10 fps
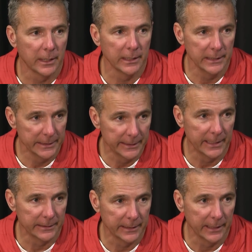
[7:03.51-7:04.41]
And he did
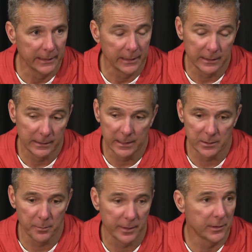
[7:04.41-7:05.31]
that today. I thought
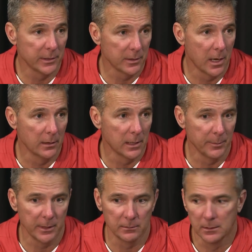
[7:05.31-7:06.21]
that's the best he's done. I
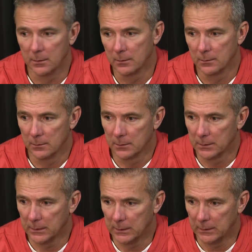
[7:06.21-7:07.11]
mean,
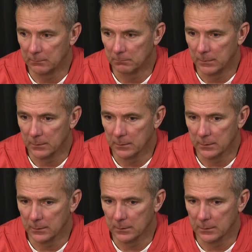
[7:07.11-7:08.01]
uh,
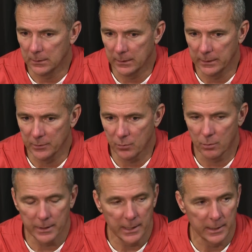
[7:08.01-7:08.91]
I think he
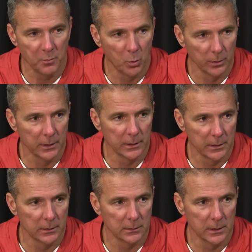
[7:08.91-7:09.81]
scored. Yeah, he pulled it in,
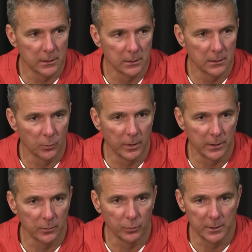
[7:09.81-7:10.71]
and, and the
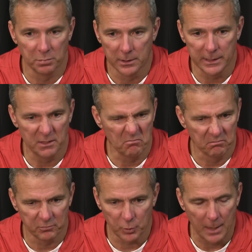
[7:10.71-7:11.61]
read play, and he
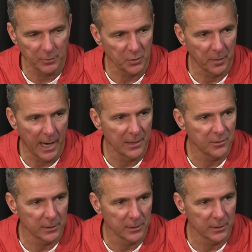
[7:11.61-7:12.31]
dropped his pass.